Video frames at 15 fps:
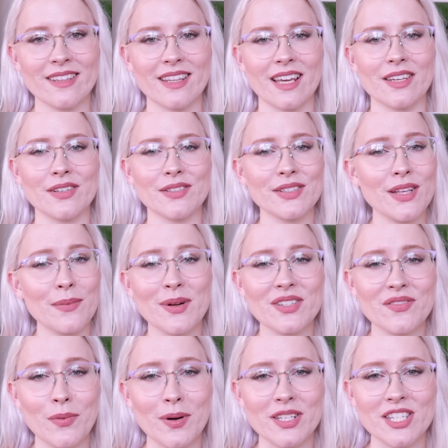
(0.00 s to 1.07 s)
Thank you so
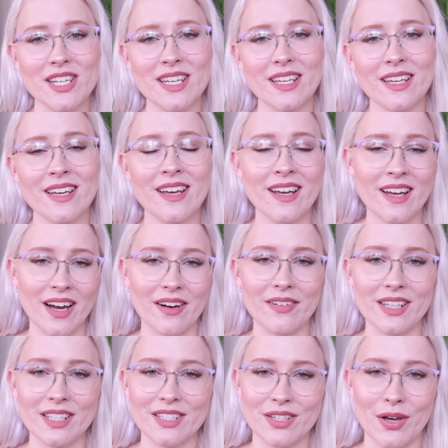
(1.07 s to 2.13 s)
much for watching. I
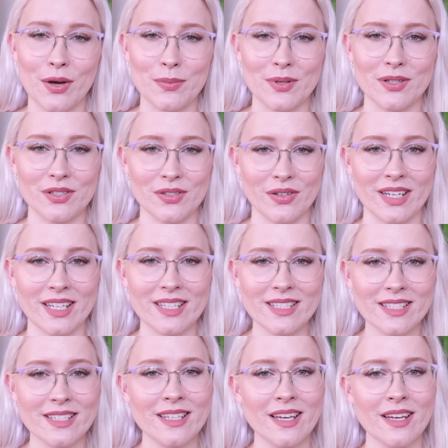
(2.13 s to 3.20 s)
really do hope you enjoyed
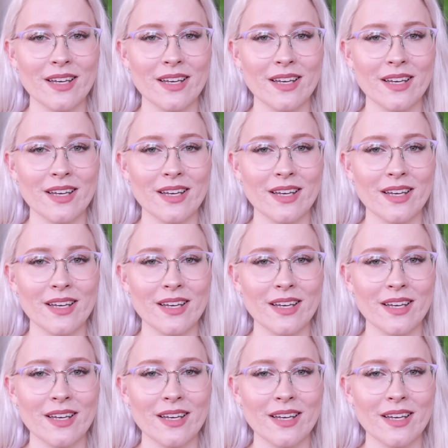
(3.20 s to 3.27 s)
it.